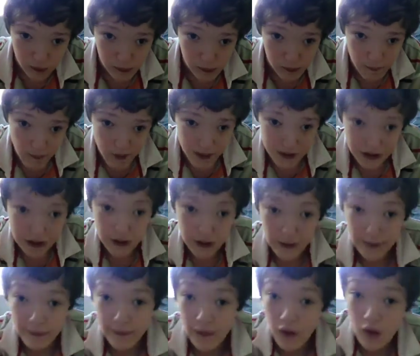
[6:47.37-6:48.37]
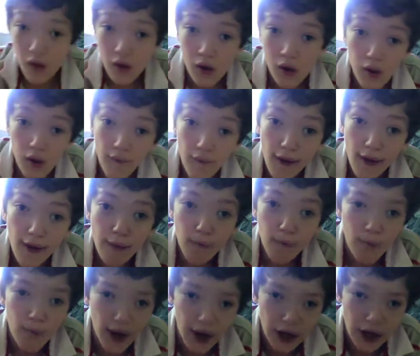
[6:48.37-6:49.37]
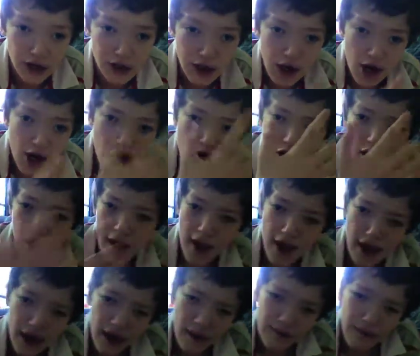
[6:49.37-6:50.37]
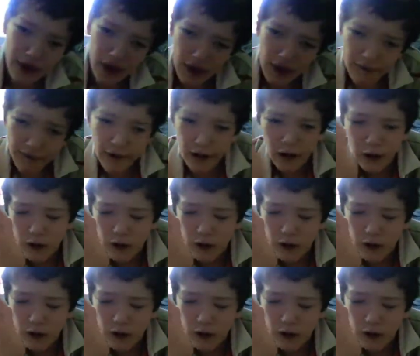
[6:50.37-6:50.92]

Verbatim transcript: been mentioning, because even if you